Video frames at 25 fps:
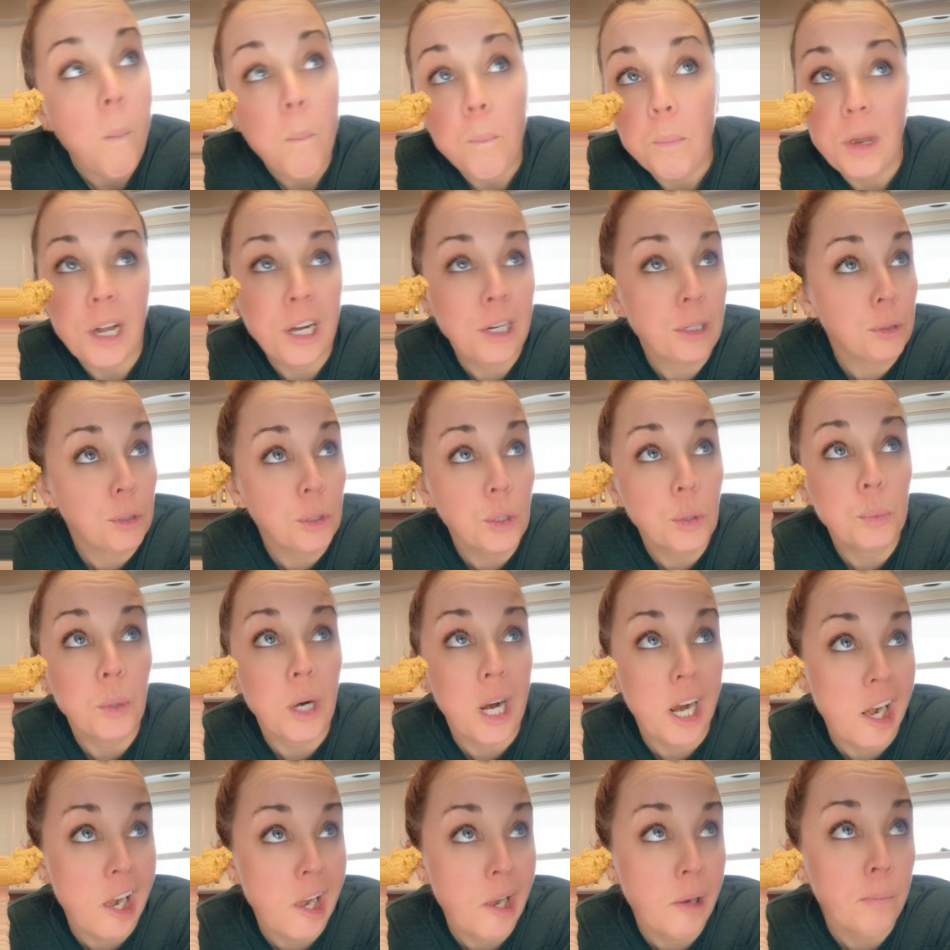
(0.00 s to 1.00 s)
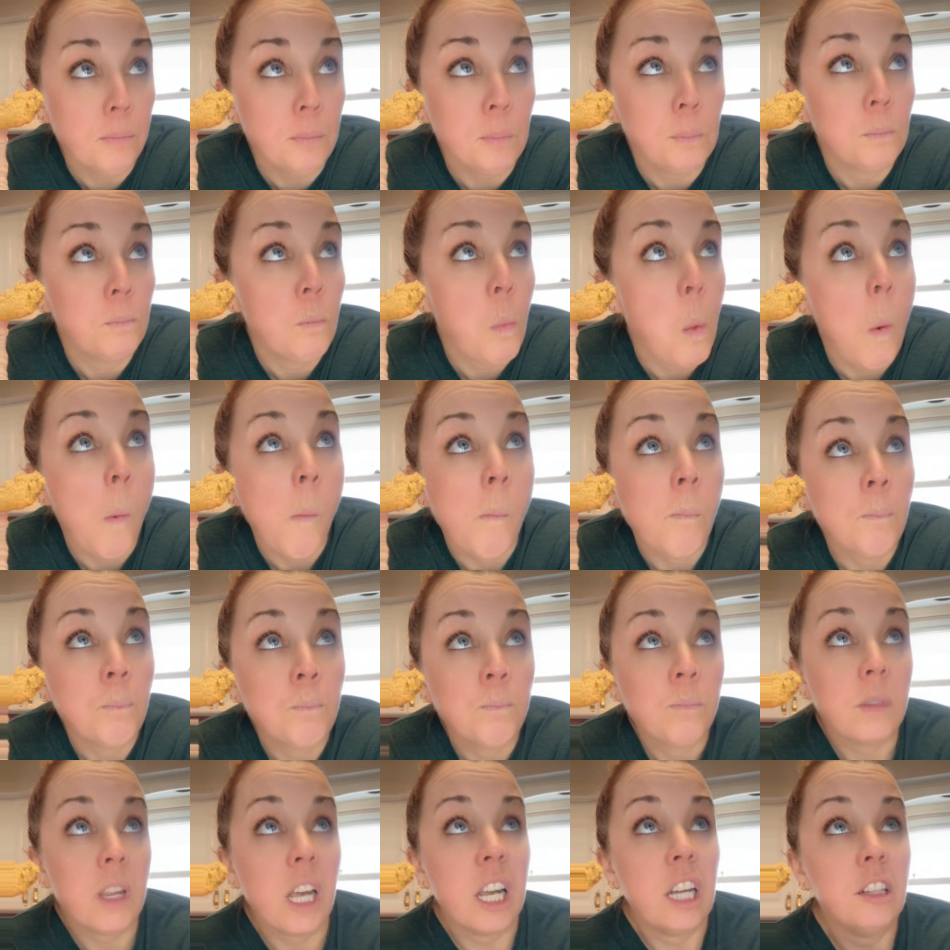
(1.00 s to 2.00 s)
I don't know why
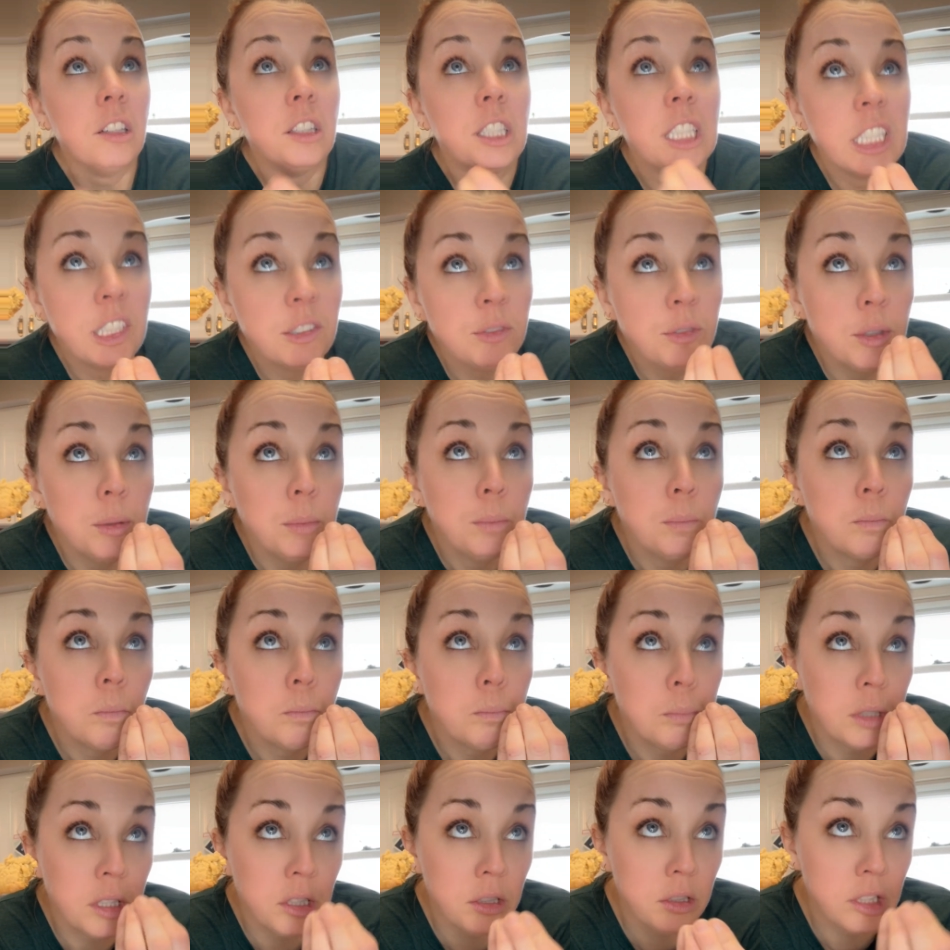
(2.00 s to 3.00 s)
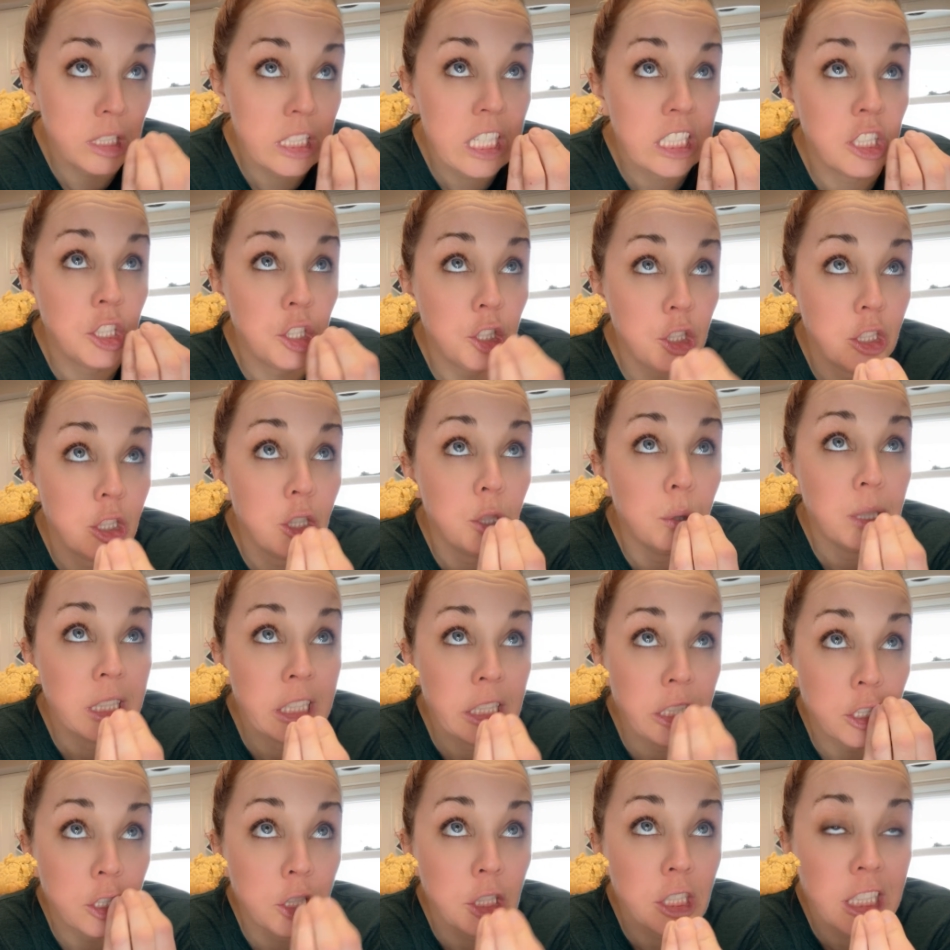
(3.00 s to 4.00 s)
I love pistachio in
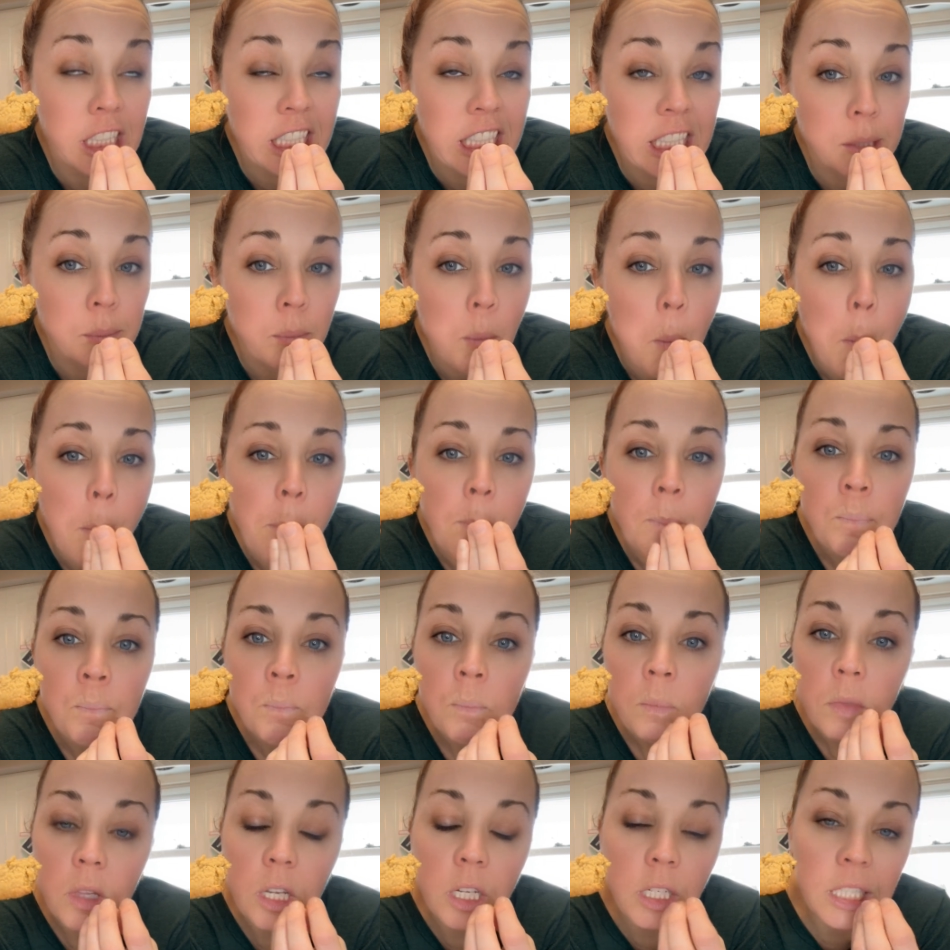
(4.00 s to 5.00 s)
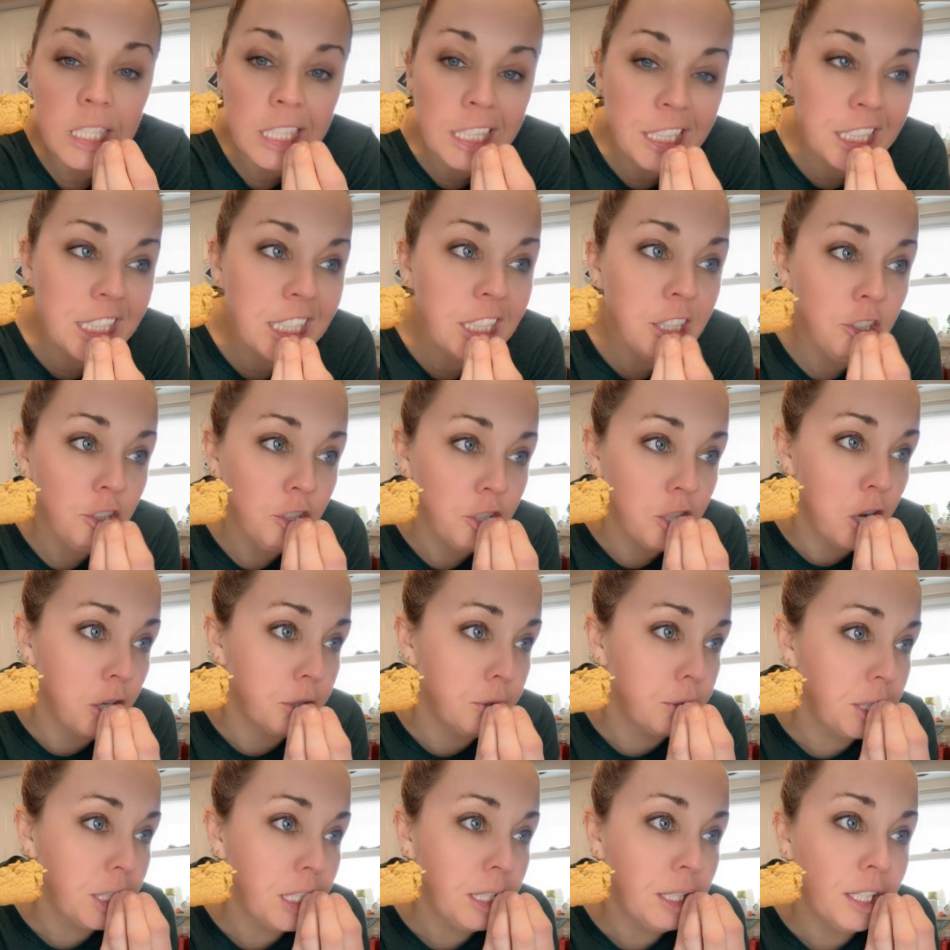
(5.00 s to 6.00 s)
a cookie. The nutty
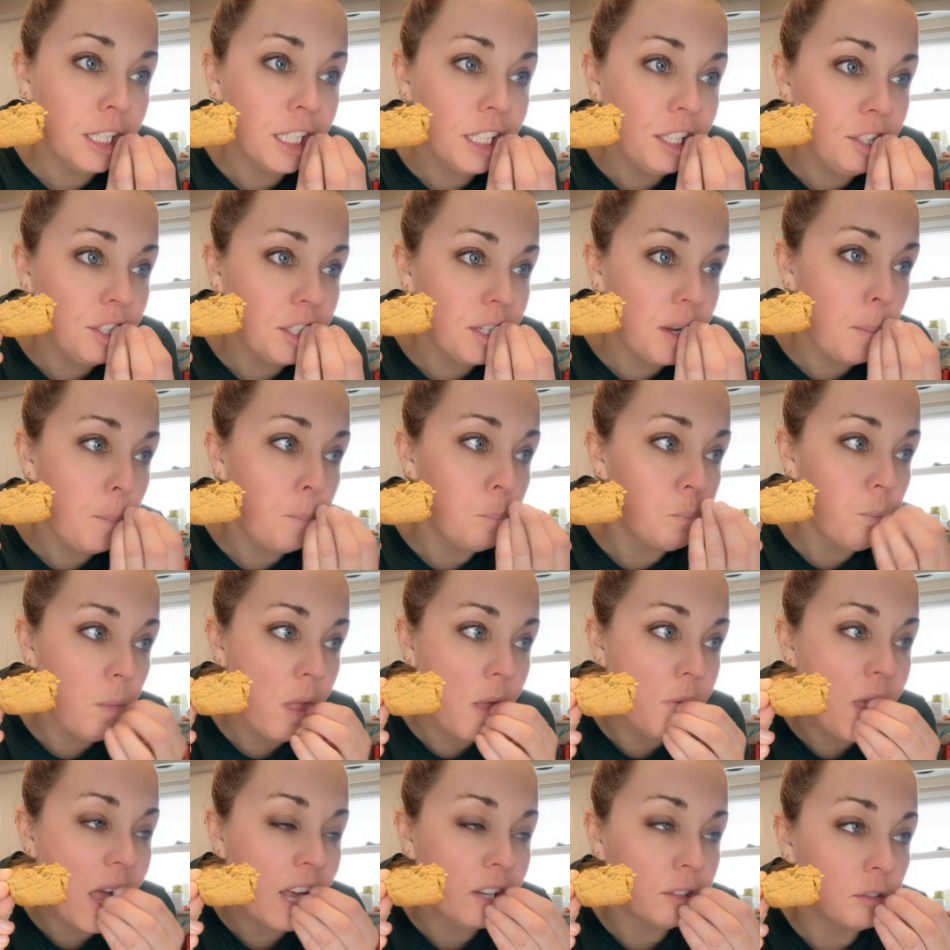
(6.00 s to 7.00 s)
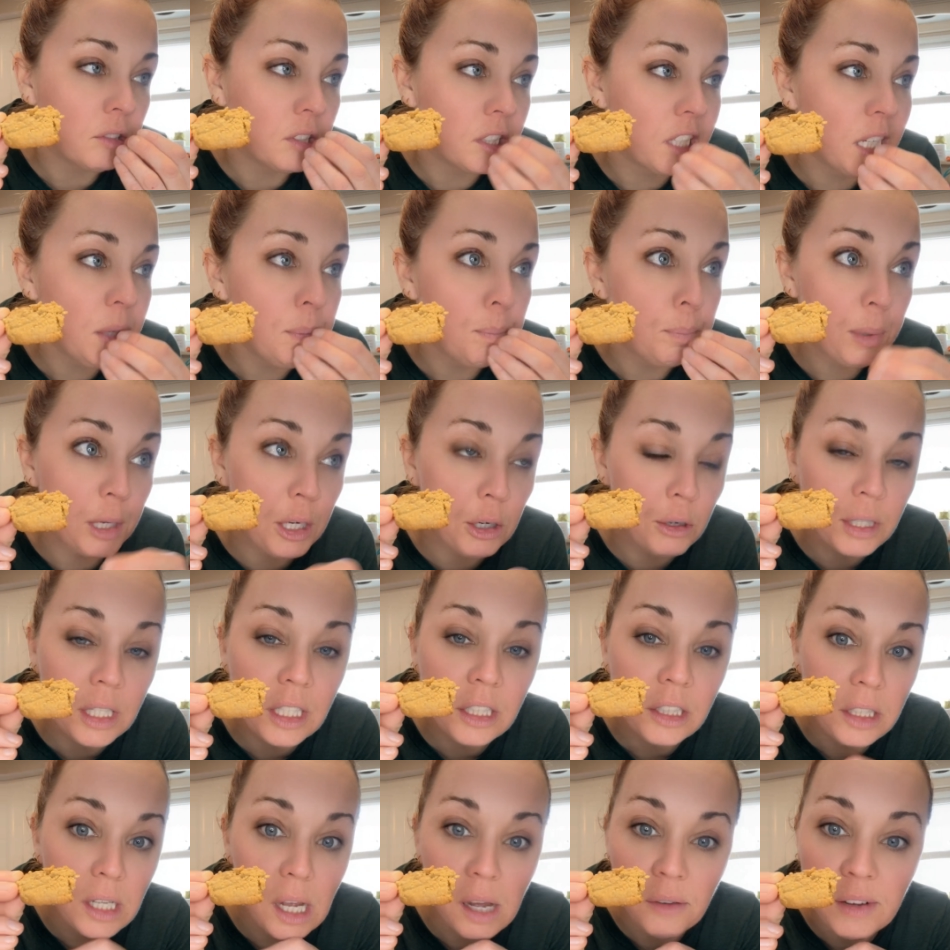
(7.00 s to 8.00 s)
saltiness and that slight
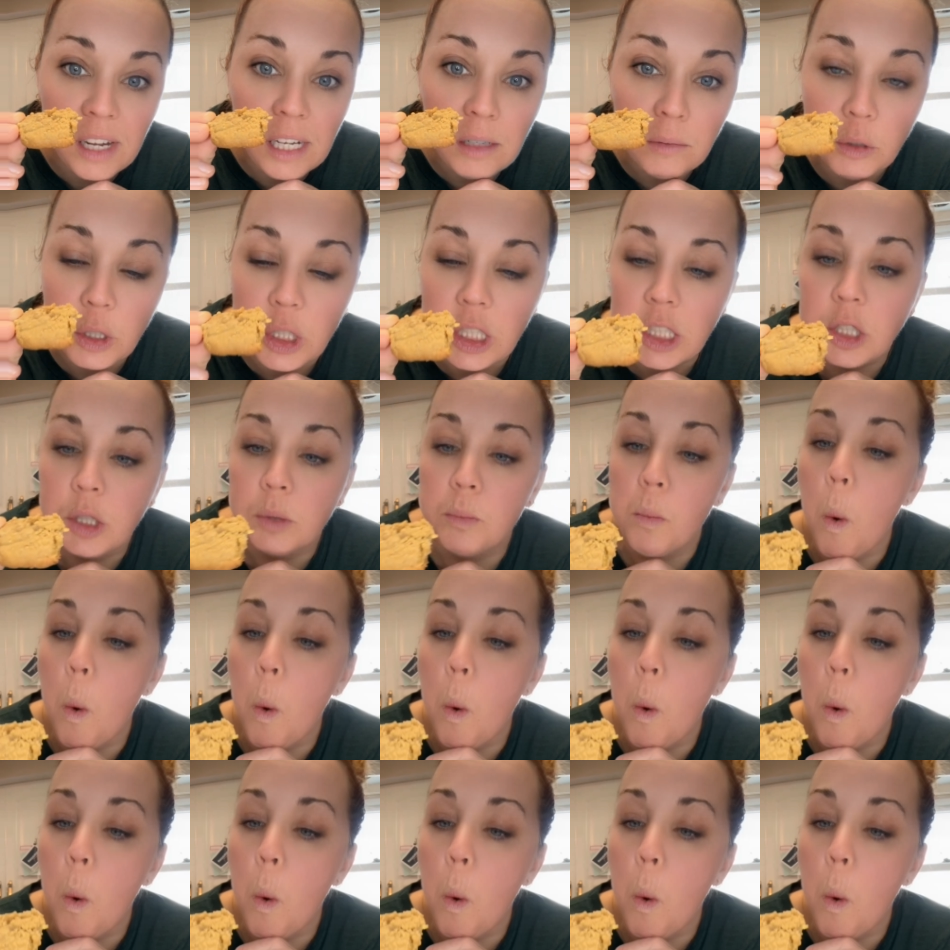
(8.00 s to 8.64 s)
bitterness of it just